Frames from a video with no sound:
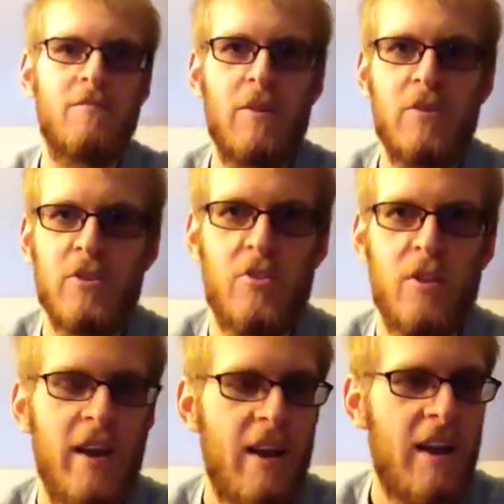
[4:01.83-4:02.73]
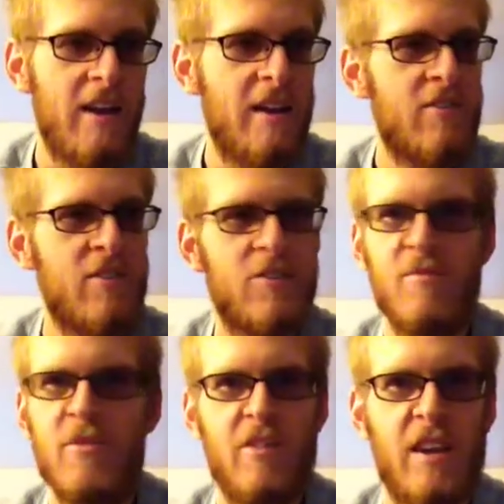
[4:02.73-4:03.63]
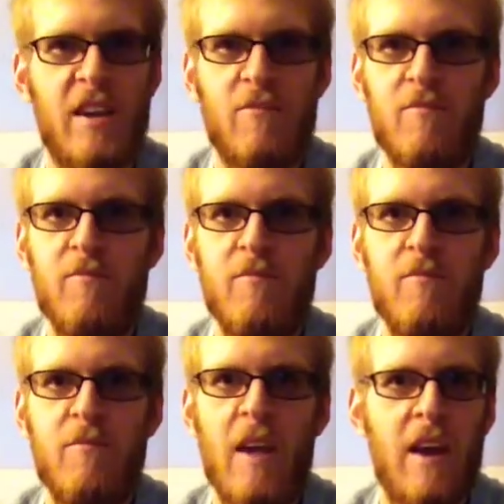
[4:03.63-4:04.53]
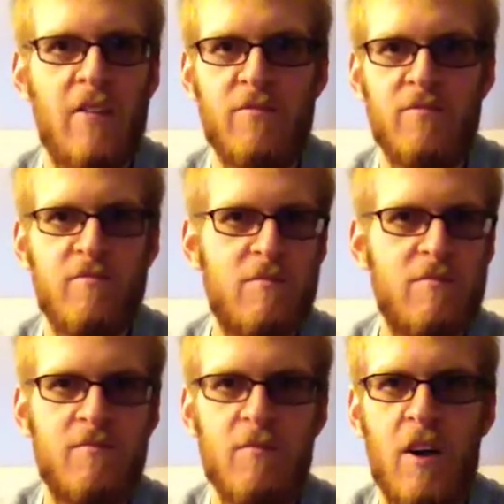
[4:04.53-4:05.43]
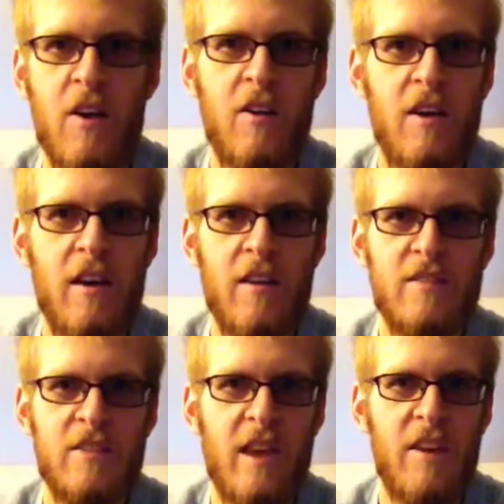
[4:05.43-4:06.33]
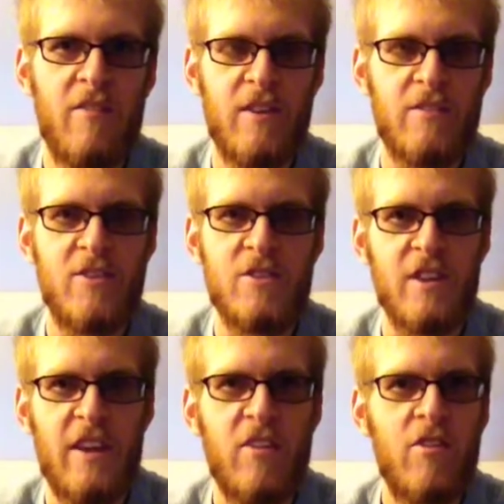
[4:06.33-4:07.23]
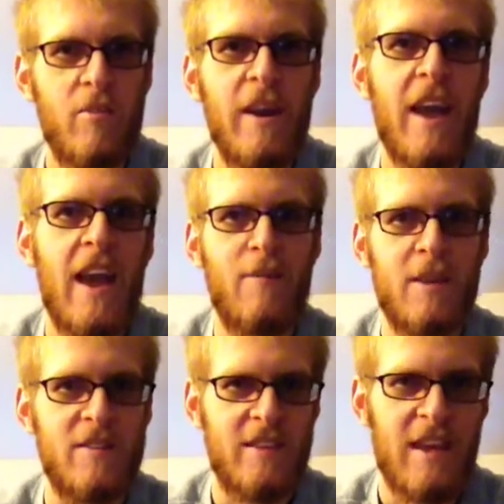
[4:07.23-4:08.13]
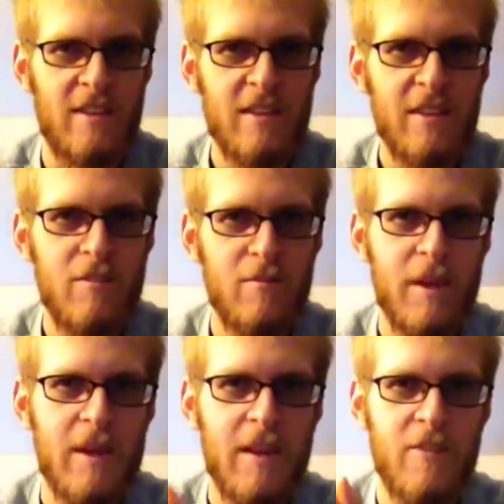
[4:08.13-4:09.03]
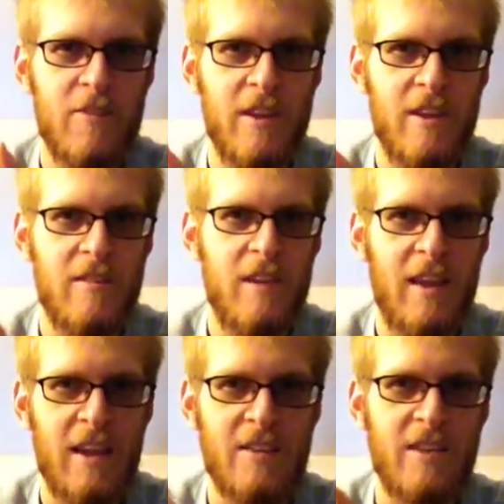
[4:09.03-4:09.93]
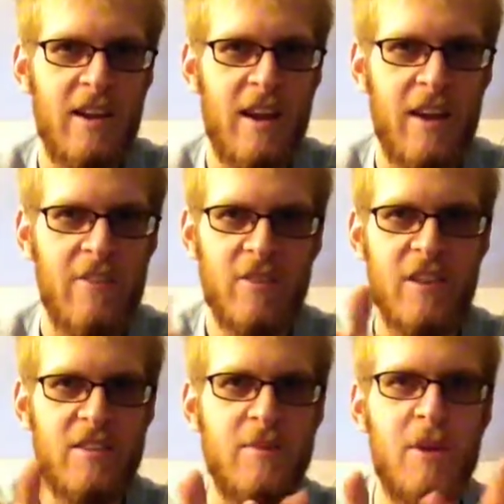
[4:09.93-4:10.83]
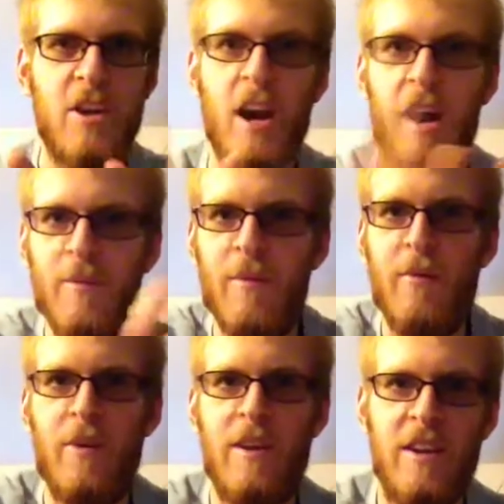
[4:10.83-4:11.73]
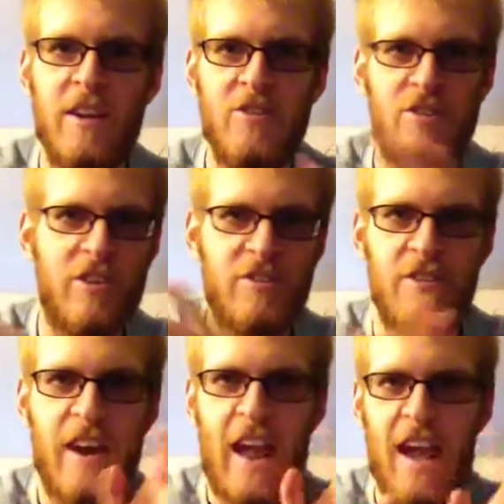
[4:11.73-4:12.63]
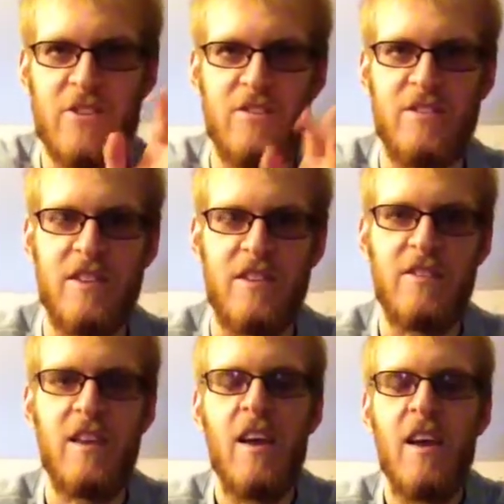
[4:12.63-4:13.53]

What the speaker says: It was great. I give this movie like out of 5 stars, like 3.5 because of that little bit of like I said, how everything seemed to complement each other during action scenes.